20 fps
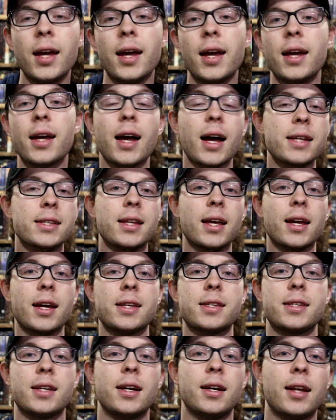Hey guys, like
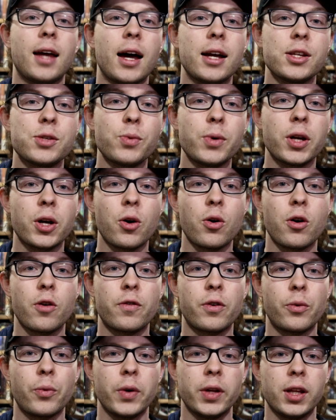I said, I just want to go
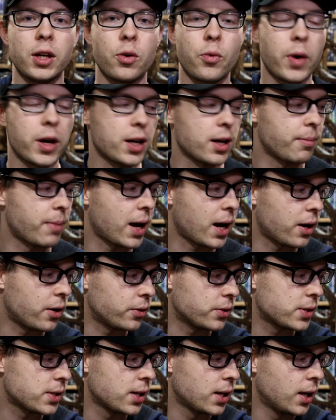over really quick
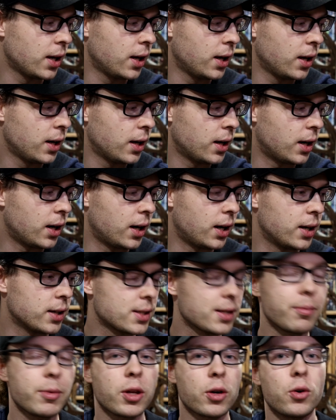about
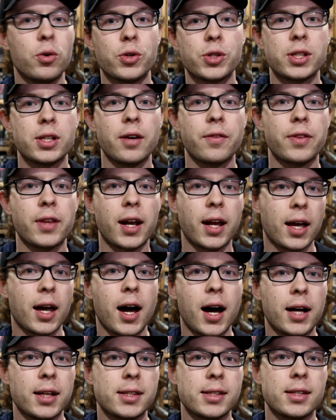some of the cool stuff that I
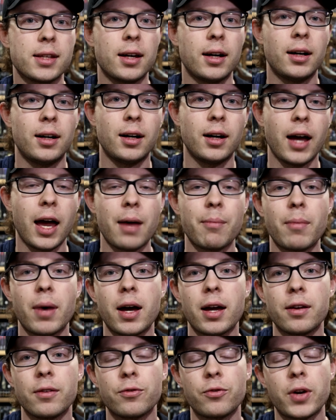got at
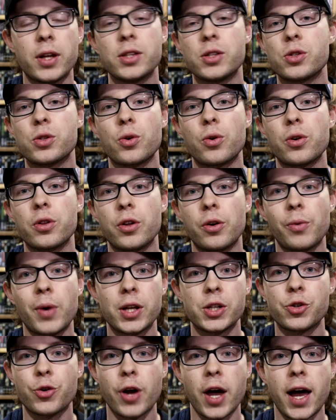my friend's store, the
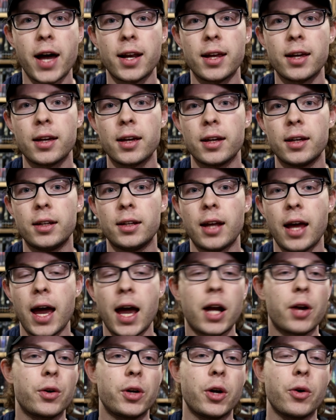Retro Attic in
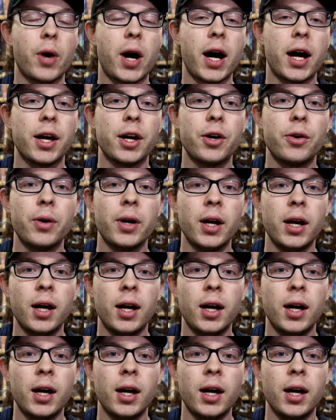Akron, Ohio.